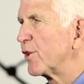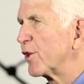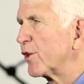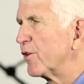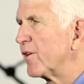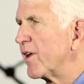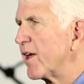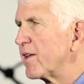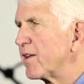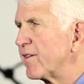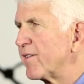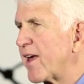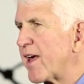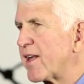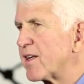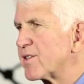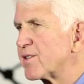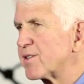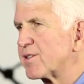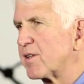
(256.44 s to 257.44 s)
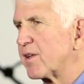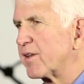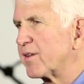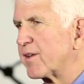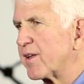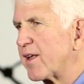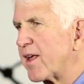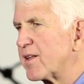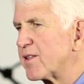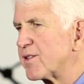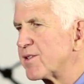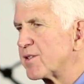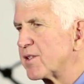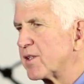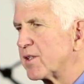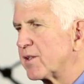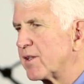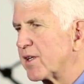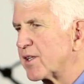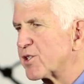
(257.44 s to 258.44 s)
of the internet, and that is, uh, that is
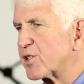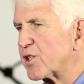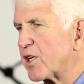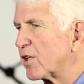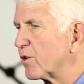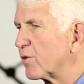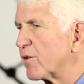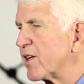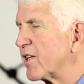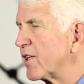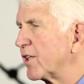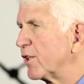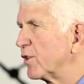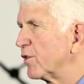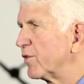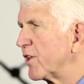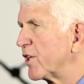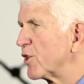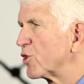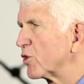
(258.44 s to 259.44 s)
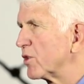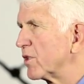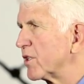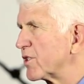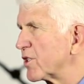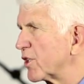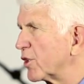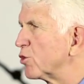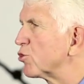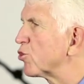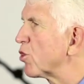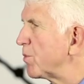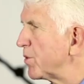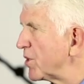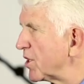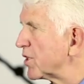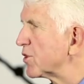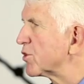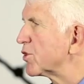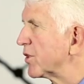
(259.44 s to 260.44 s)
uh, accelerating innovation. It's
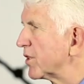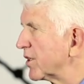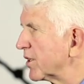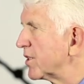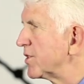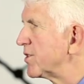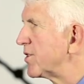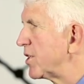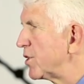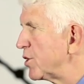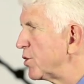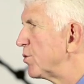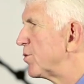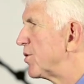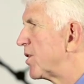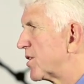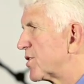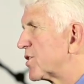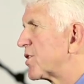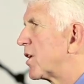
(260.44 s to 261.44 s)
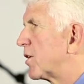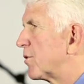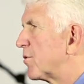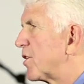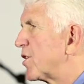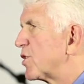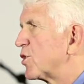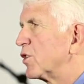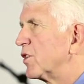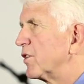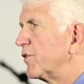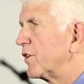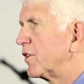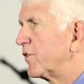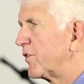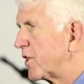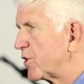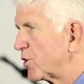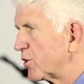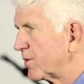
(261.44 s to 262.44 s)
contributing to the continued acceleration of
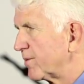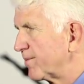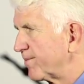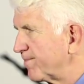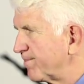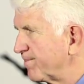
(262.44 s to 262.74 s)
innovation.